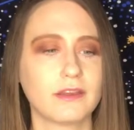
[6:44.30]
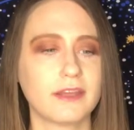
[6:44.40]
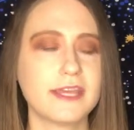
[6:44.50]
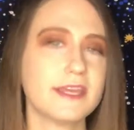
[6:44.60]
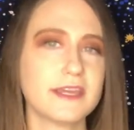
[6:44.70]

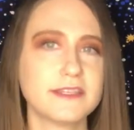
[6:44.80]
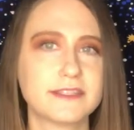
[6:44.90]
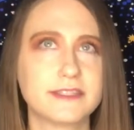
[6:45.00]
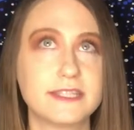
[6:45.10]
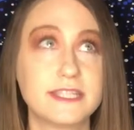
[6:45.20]
is
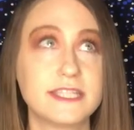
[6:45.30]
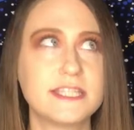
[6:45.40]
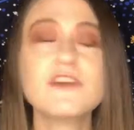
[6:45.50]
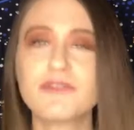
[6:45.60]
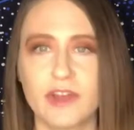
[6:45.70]

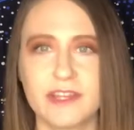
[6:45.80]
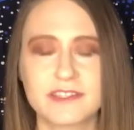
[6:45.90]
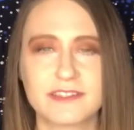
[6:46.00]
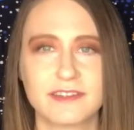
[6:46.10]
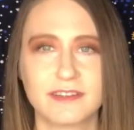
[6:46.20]

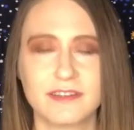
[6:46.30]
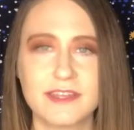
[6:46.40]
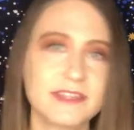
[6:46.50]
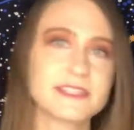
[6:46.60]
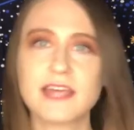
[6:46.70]
different
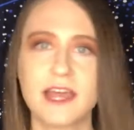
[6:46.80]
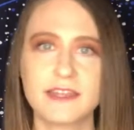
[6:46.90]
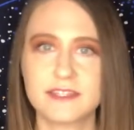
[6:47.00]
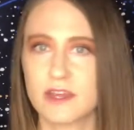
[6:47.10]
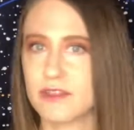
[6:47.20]
than the sign
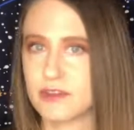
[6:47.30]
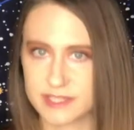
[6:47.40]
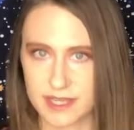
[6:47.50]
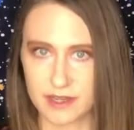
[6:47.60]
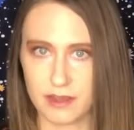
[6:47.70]
that's on their
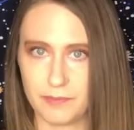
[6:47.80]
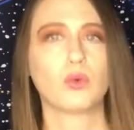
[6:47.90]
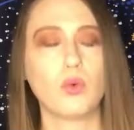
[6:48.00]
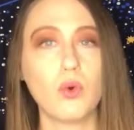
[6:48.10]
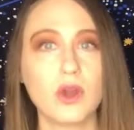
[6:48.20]
ascendant.
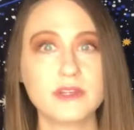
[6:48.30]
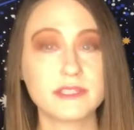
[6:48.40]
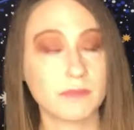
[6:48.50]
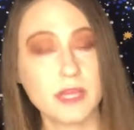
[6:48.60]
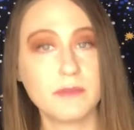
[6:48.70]
Or
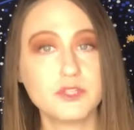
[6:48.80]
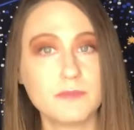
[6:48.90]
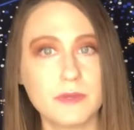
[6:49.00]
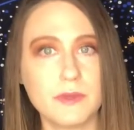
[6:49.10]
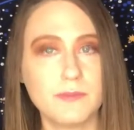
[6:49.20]
sometimes you
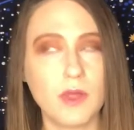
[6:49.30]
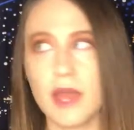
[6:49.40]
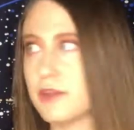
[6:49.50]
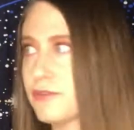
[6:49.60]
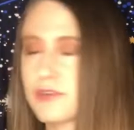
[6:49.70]
meet people and
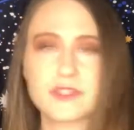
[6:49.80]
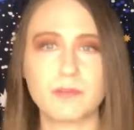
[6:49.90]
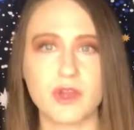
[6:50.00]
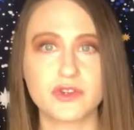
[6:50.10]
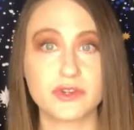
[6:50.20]
your first
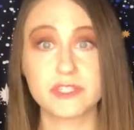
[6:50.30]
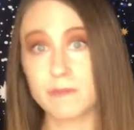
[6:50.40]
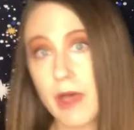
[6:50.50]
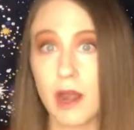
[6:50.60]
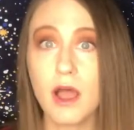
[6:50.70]
impression is
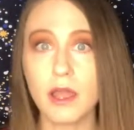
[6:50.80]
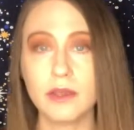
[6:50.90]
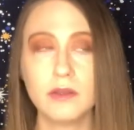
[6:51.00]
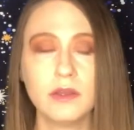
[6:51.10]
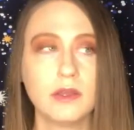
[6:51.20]
spot
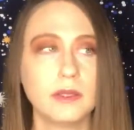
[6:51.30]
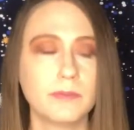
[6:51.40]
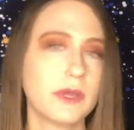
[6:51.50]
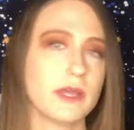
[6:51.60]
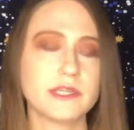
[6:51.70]
on
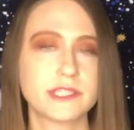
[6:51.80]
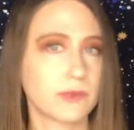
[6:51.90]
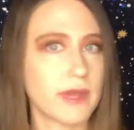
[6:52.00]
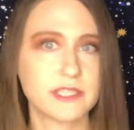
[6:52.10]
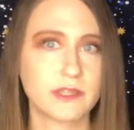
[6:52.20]
because the
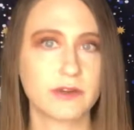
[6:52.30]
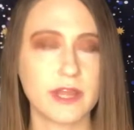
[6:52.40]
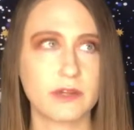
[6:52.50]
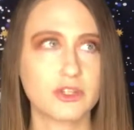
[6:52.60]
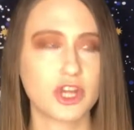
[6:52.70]
rest of their
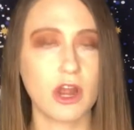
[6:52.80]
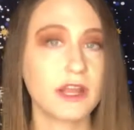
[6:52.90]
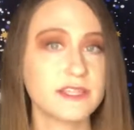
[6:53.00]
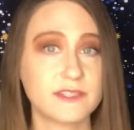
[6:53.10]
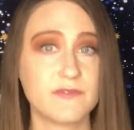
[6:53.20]
natal chart
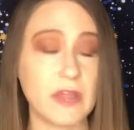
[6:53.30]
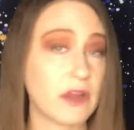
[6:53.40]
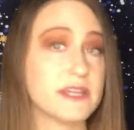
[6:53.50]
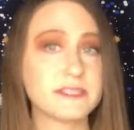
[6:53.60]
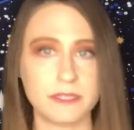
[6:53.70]
is
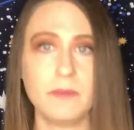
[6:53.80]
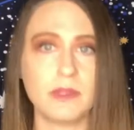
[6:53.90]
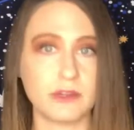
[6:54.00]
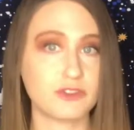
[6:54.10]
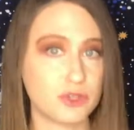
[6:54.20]
very
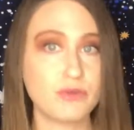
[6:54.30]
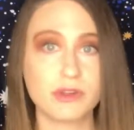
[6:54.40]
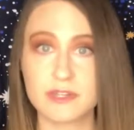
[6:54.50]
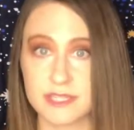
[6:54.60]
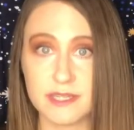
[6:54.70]
similar to
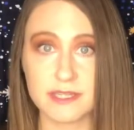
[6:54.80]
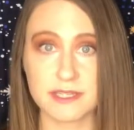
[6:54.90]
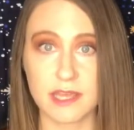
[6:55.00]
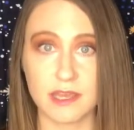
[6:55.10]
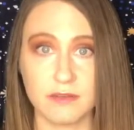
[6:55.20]
their ascendant
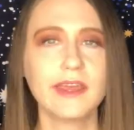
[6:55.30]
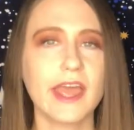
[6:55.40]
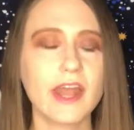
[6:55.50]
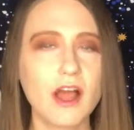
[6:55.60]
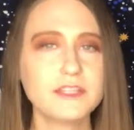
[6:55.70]
sign.
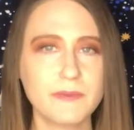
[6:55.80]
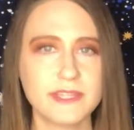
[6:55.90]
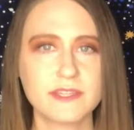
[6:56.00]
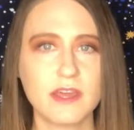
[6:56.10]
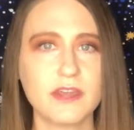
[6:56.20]
It all
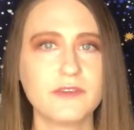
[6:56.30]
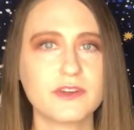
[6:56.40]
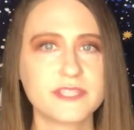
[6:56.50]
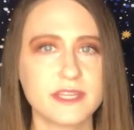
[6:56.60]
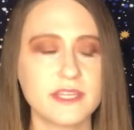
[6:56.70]
depends on if your
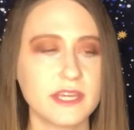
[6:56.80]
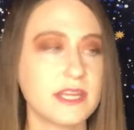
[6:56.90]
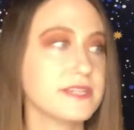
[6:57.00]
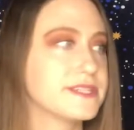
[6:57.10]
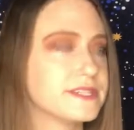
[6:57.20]
ascendant
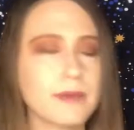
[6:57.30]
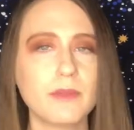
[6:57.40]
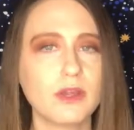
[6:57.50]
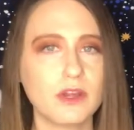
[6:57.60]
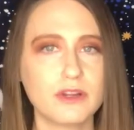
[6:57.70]
is
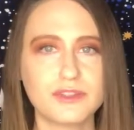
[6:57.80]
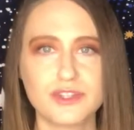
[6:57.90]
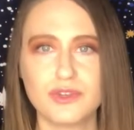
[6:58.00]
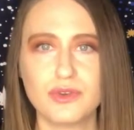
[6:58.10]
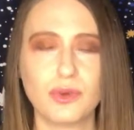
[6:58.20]
similar
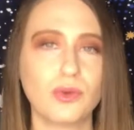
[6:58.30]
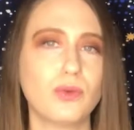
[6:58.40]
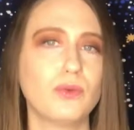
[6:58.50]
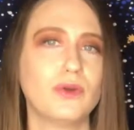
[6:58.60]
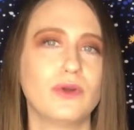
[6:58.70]
to